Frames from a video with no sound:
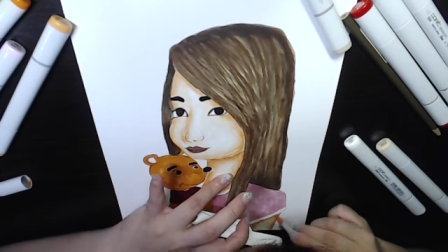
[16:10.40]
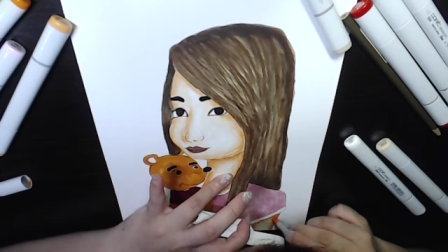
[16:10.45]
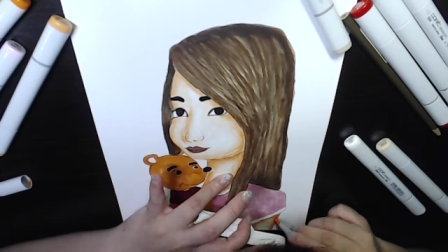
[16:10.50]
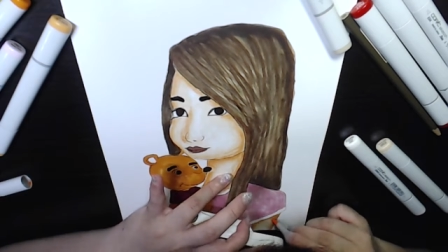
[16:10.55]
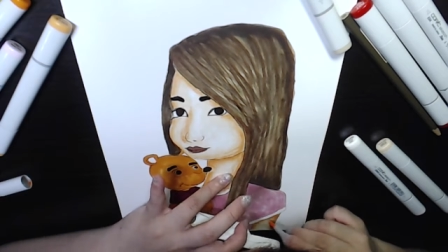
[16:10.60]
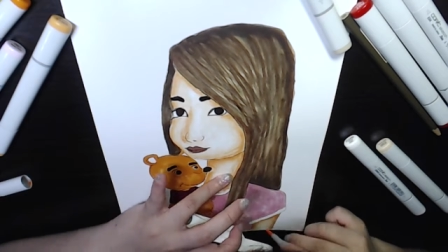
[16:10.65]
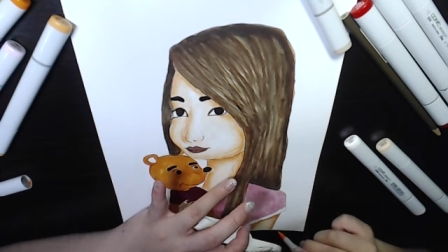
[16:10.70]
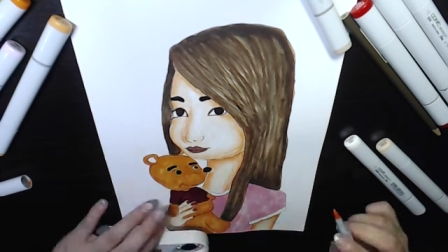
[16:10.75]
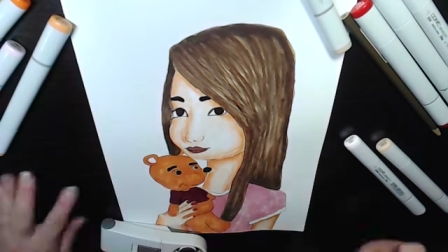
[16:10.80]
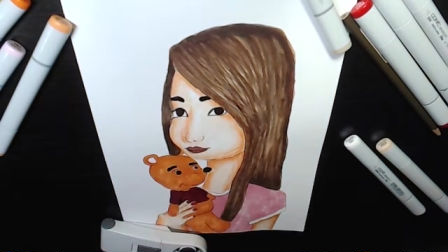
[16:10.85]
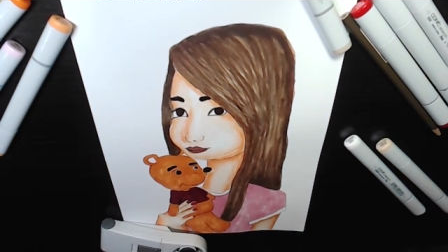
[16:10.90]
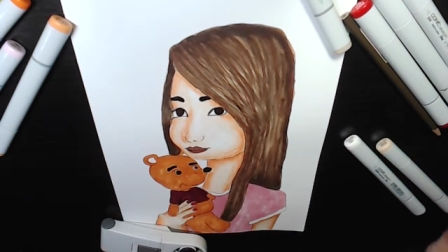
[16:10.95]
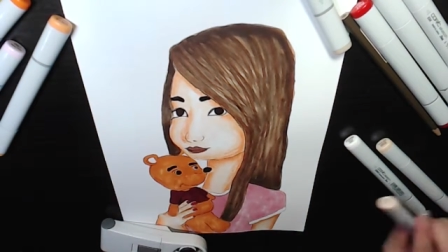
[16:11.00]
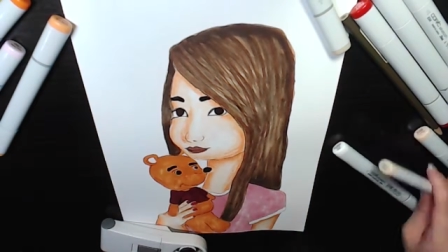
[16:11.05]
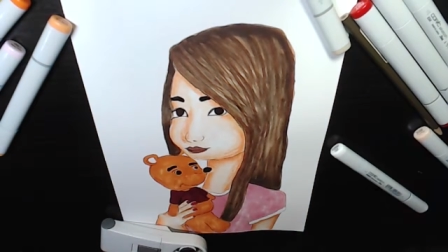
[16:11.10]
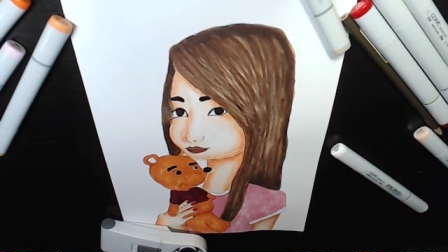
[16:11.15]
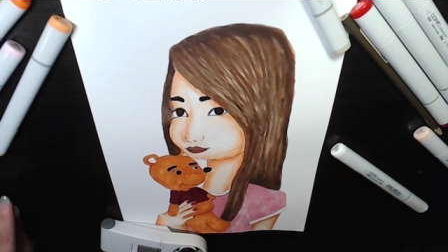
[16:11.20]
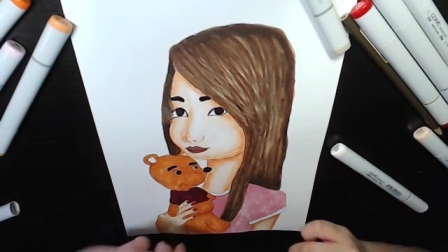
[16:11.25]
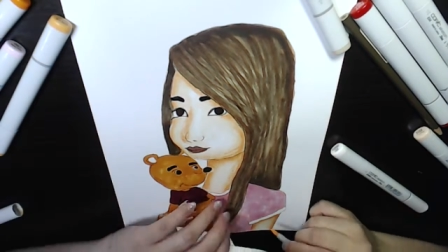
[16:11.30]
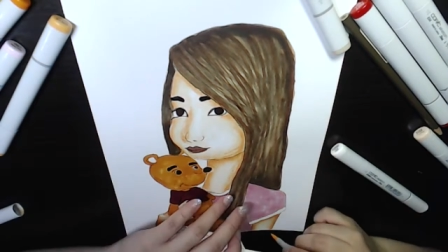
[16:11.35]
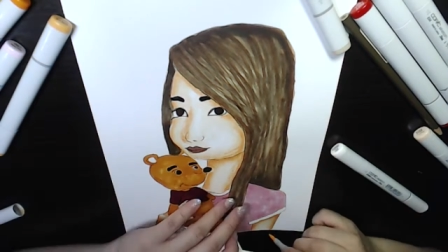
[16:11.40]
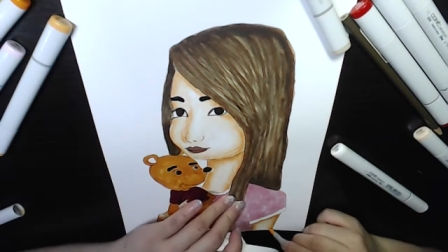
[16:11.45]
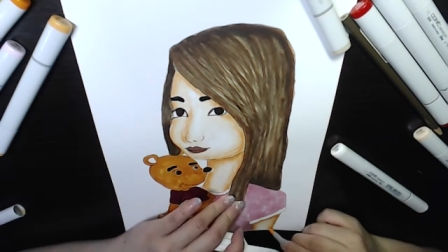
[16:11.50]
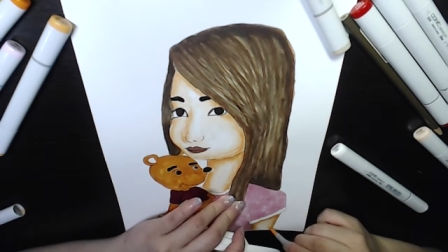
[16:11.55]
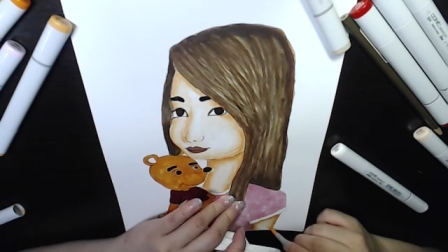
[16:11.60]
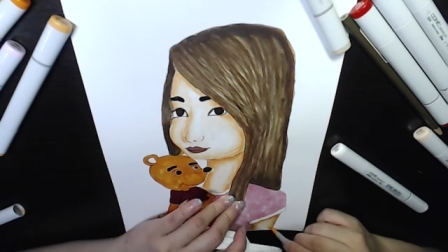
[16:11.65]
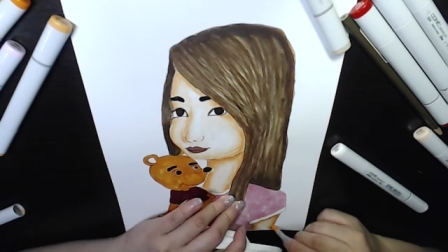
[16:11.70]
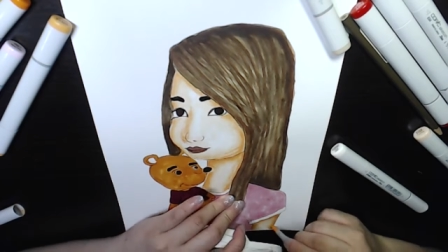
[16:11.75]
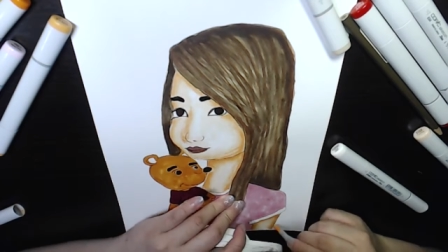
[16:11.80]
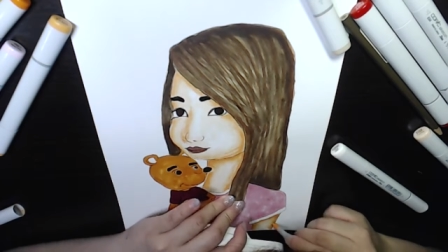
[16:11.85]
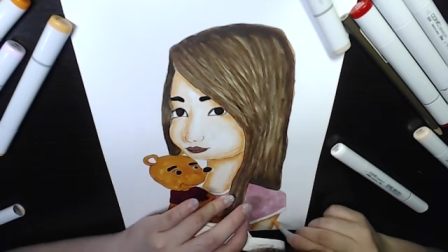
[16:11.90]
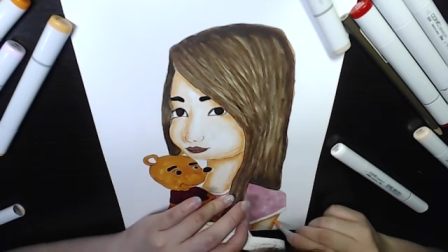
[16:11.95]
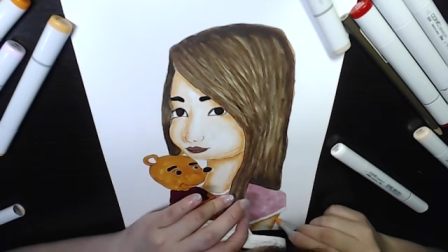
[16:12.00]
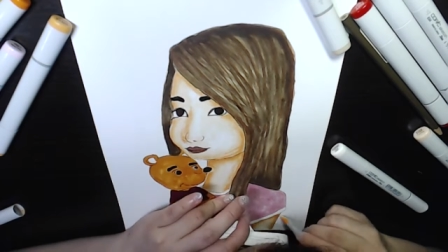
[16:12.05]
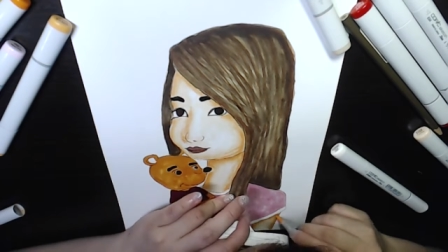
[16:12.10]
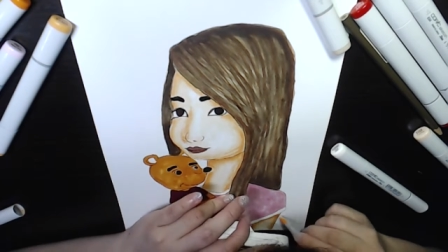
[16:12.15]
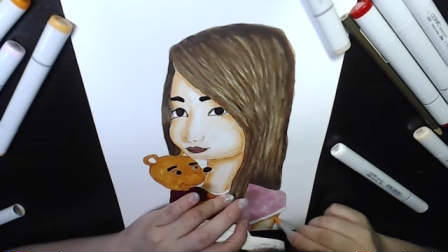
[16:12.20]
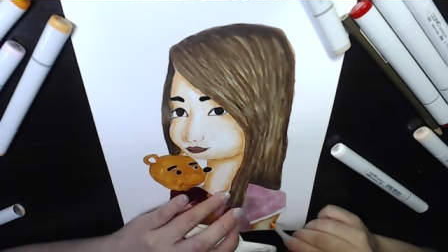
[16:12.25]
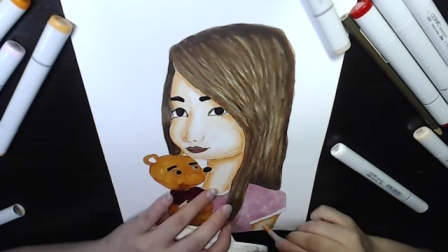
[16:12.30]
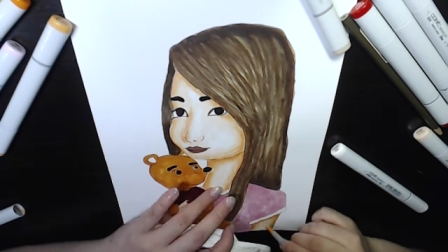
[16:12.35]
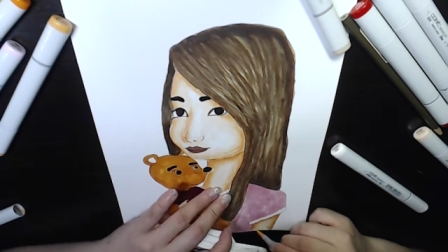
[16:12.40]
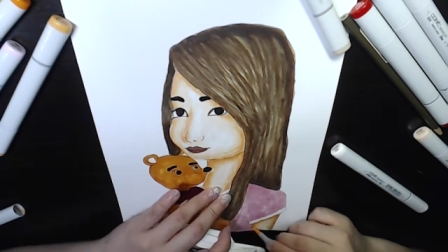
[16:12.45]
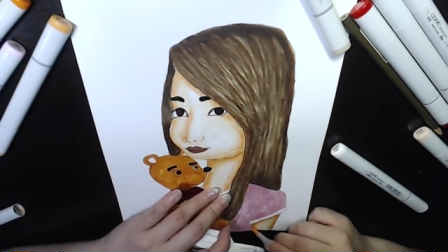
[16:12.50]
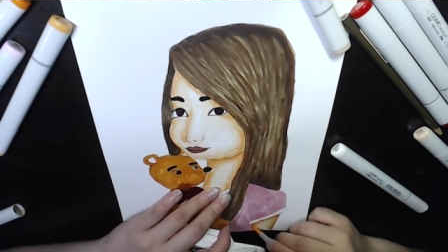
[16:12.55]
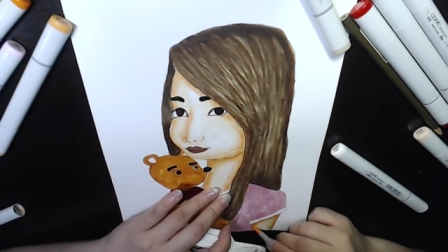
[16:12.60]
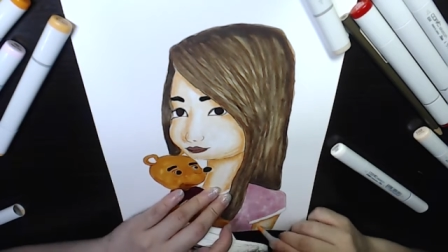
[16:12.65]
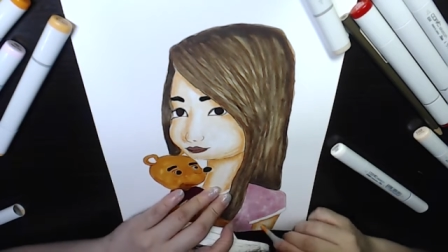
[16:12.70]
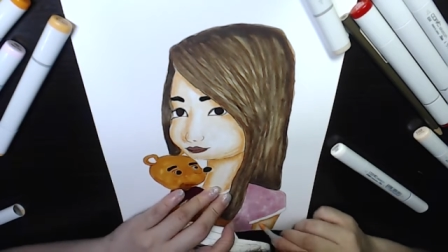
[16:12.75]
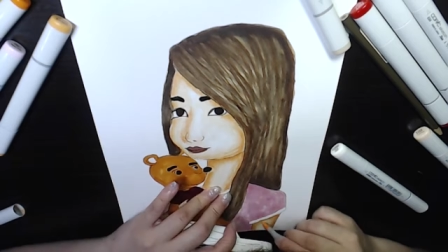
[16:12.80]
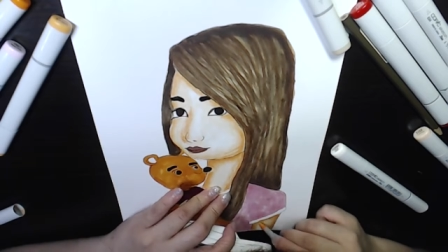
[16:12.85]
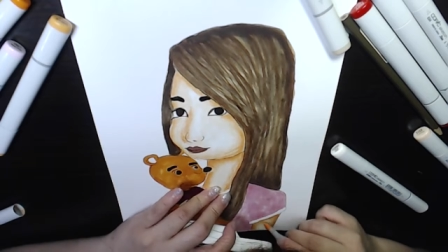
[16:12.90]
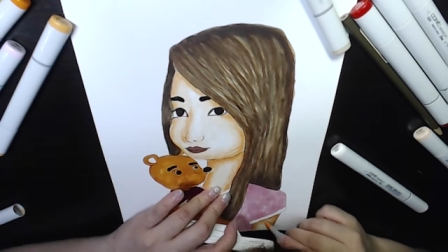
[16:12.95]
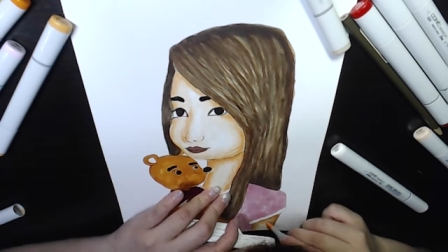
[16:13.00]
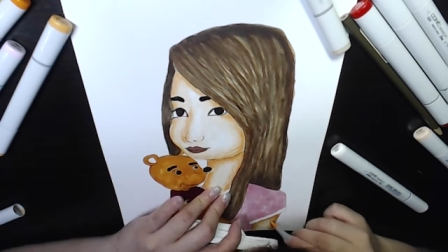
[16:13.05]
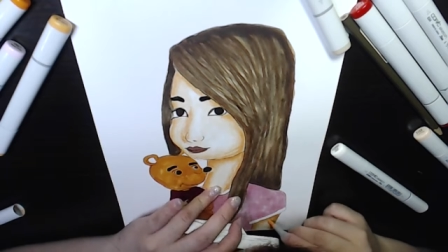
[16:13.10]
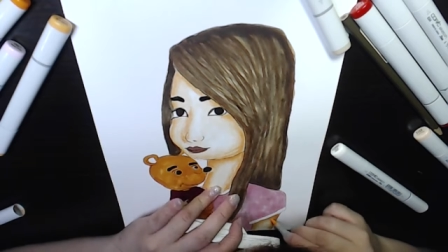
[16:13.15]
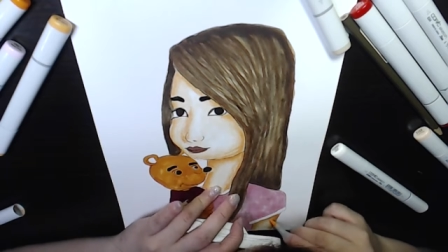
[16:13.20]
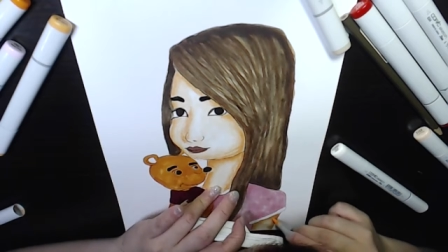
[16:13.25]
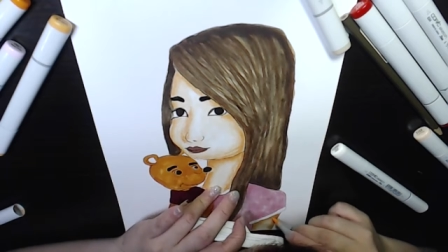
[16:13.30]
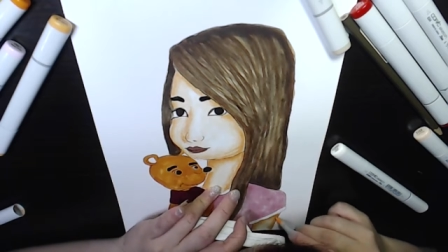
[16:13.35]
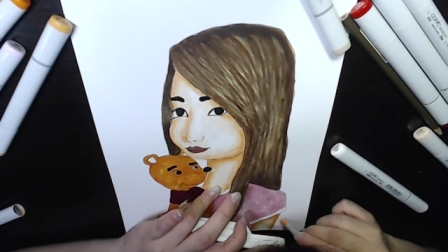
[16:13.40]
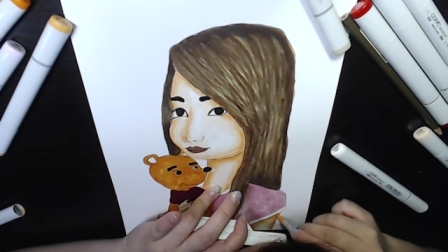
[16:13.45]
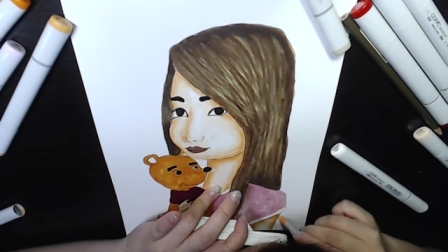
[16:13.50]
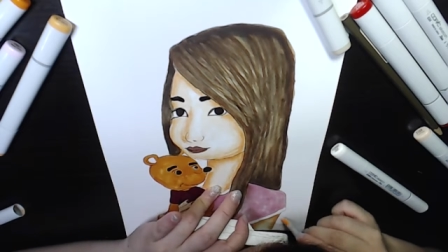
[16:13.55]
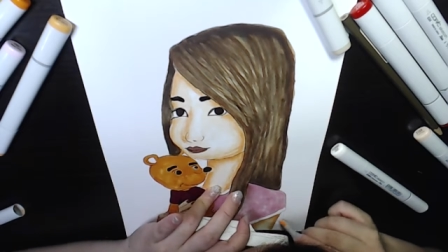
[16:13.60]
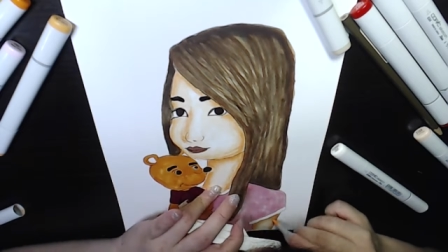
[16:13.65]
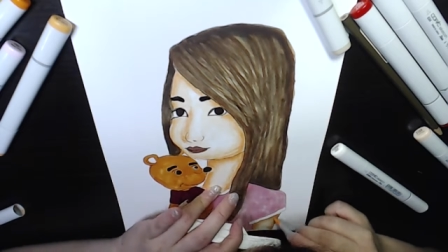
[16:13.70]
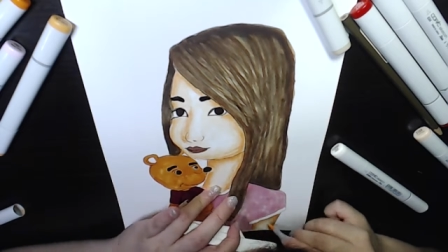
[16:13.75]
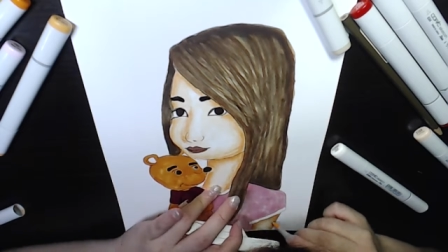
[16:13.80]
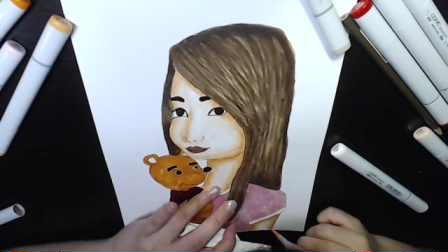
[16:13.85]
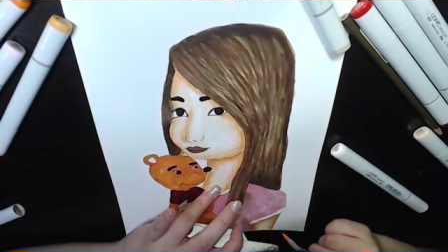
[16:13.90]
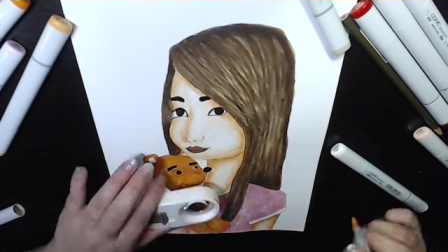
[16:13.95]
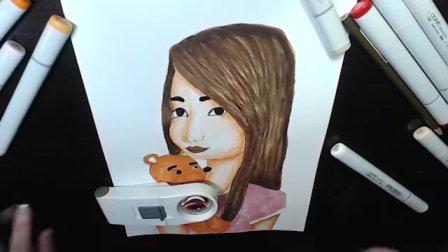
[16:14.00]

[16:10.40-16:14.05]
like the past few months I